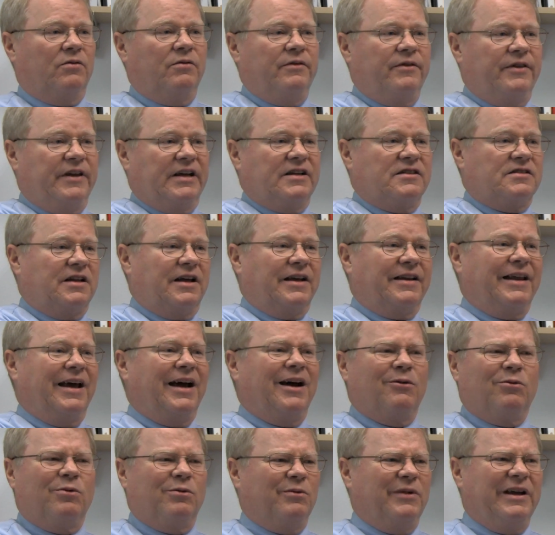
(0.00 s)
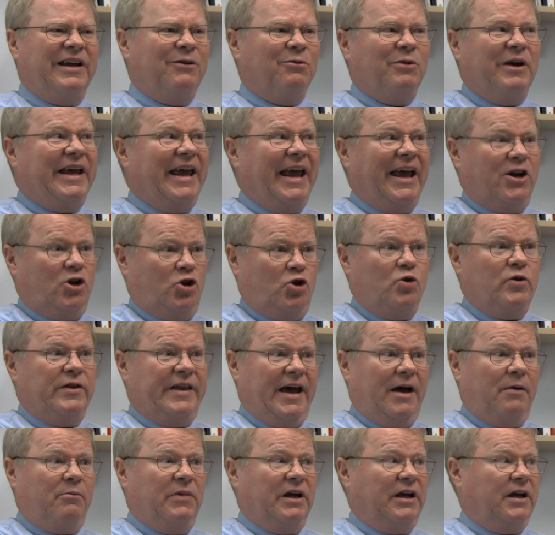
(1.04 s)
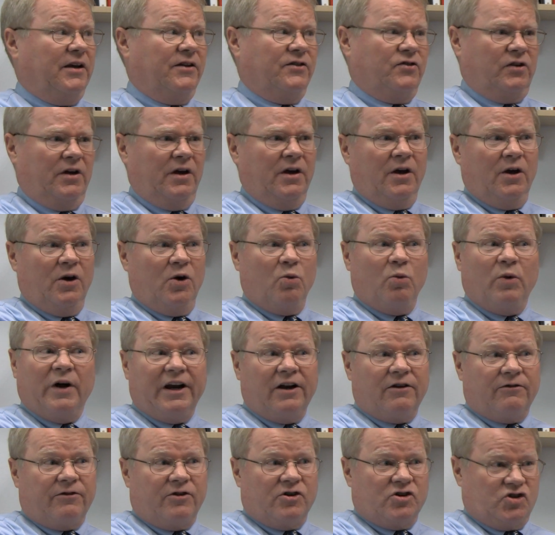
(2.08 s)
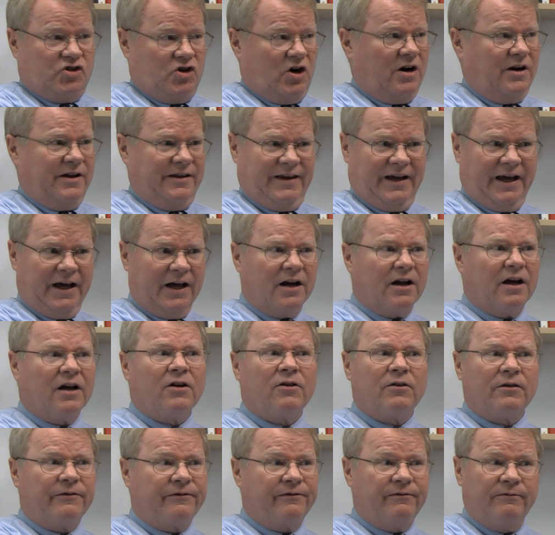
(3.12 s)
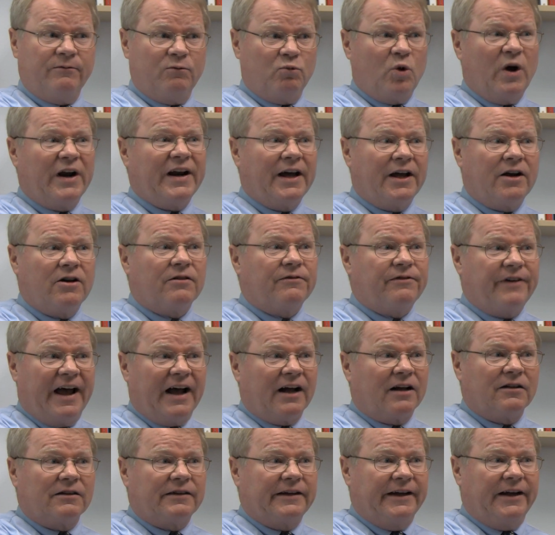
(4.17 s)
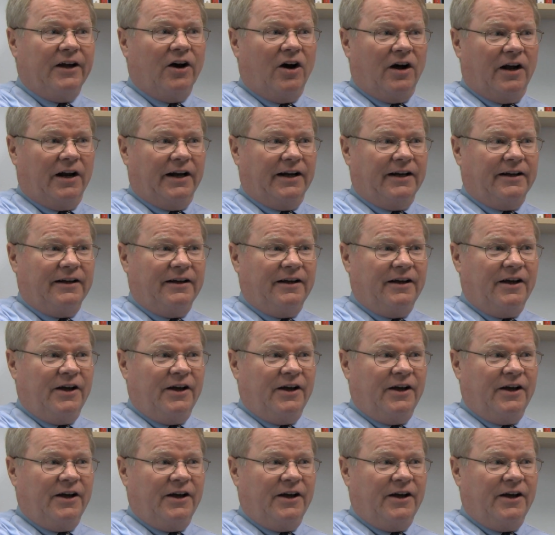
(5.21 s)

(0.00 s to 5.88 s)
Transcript: things like that. We can't do that because when it first started, they had 100 faculty on it.